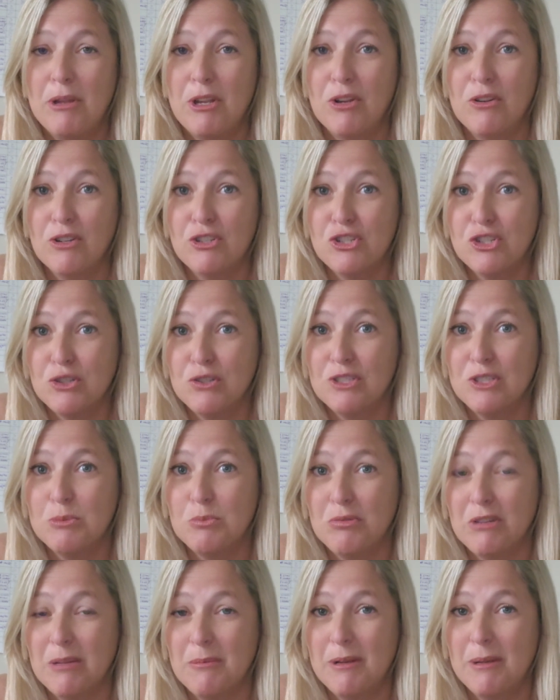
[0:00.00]
your insurance
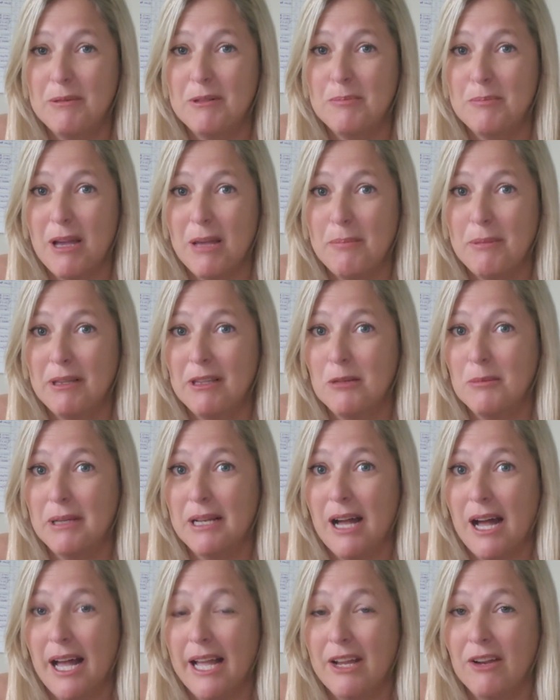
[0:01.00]
premiums might be a little bit
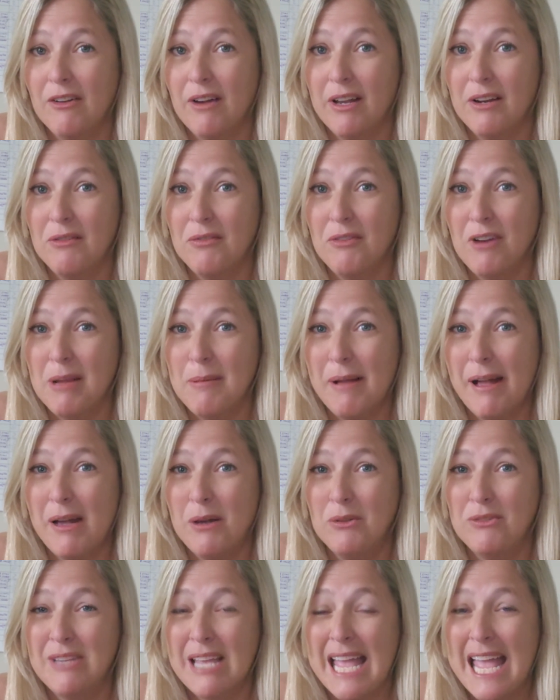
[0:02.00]
higher on a frame
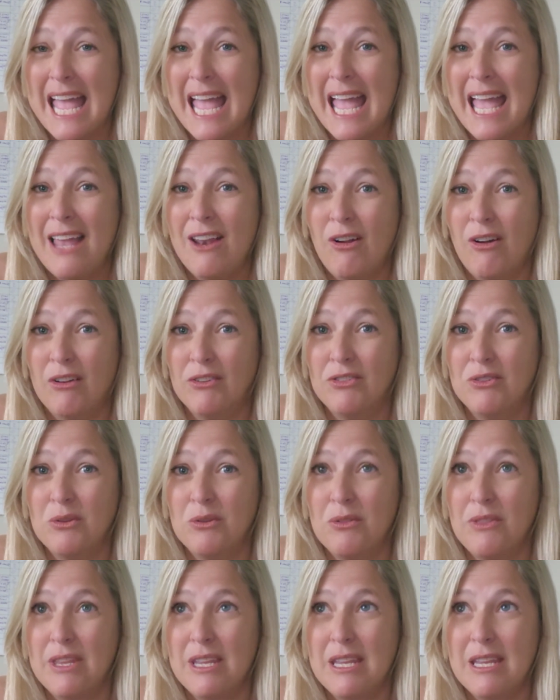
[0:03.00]
house, and
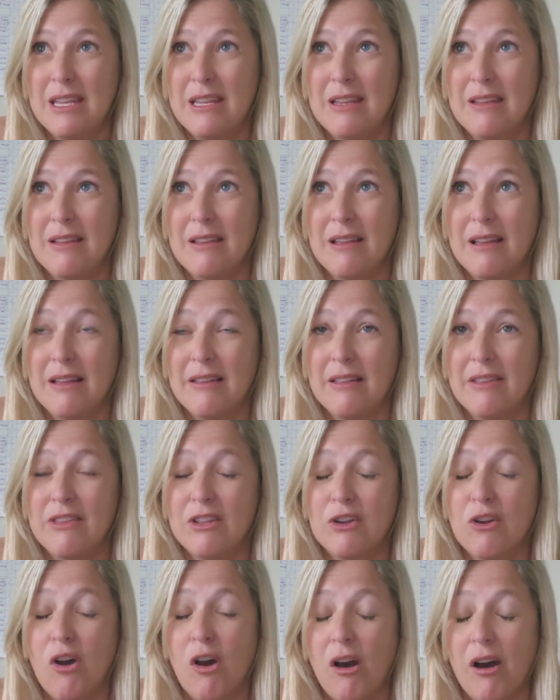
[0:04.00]
also the
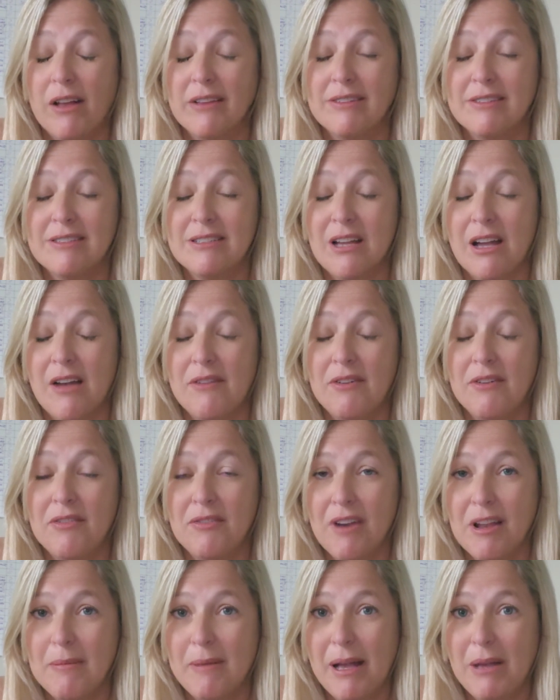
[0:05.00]
cost of a
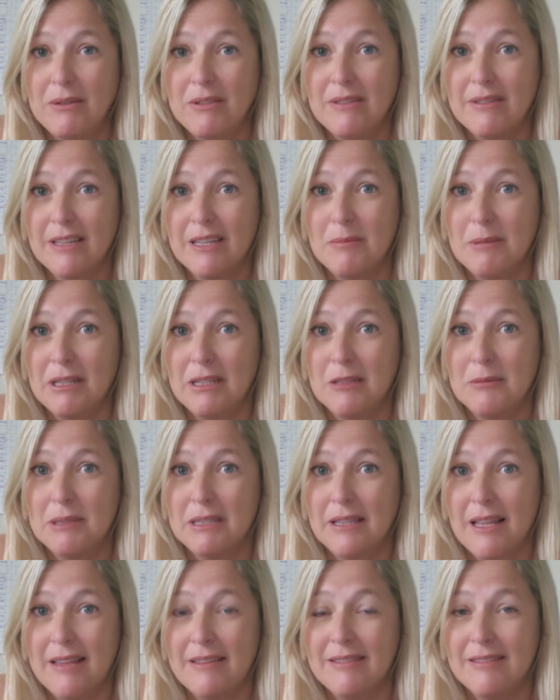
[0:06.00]
frame house is going to be a little
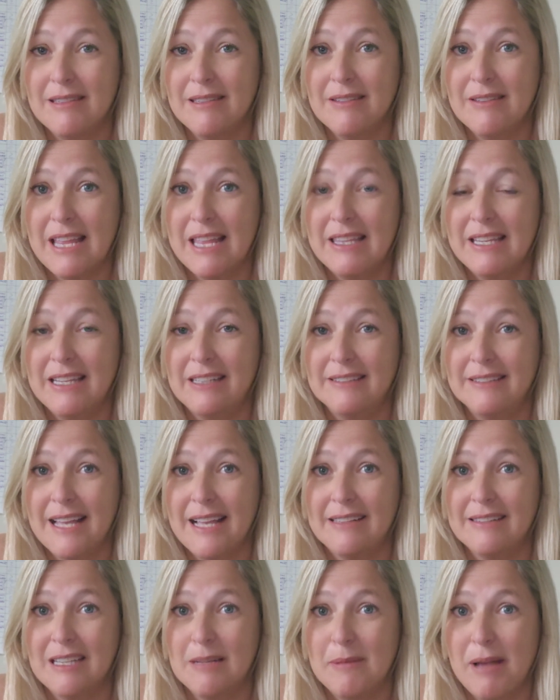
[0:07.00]
bit less than the
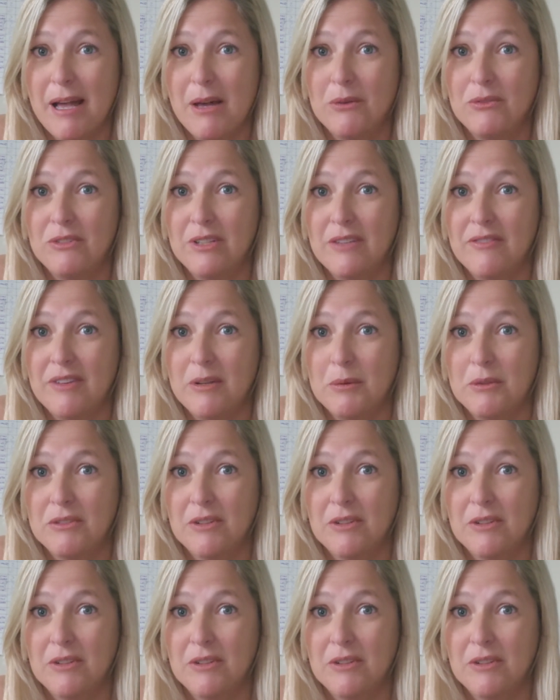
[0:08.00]
exact same house if it was